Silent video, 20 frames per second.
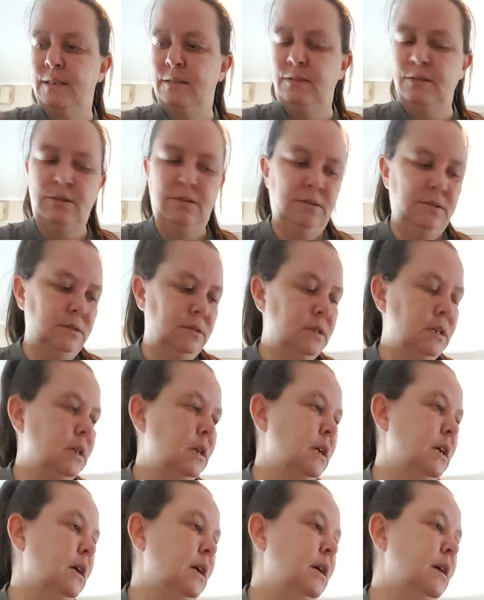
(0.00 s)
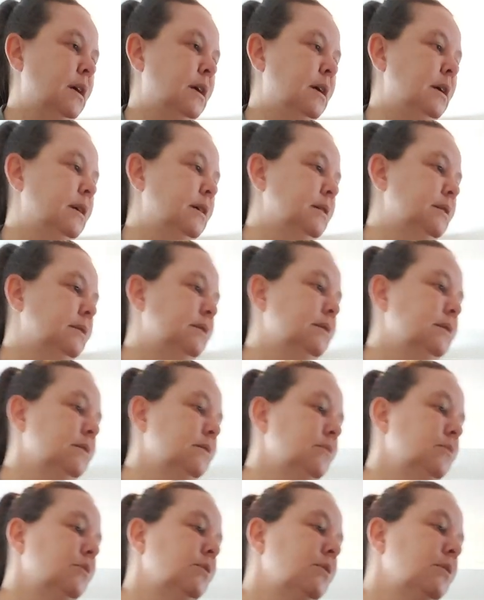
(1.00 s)
do.
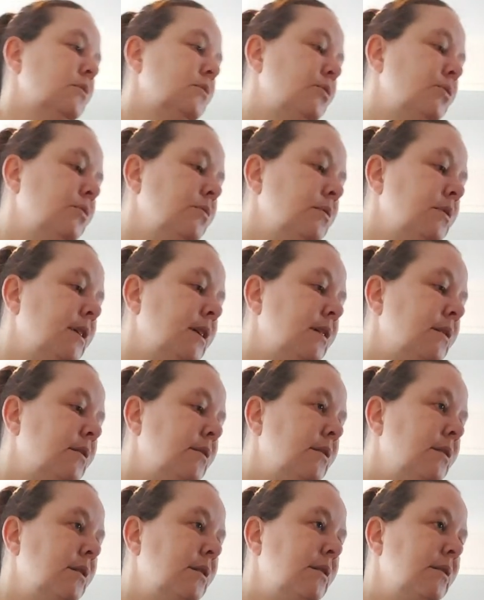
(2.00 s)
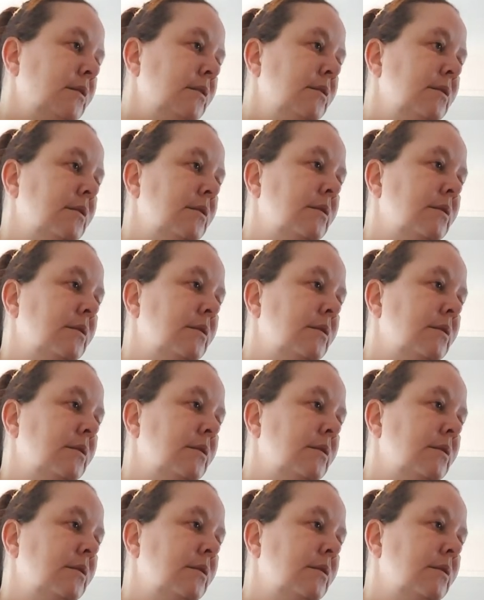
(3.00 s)
We'll turn that on.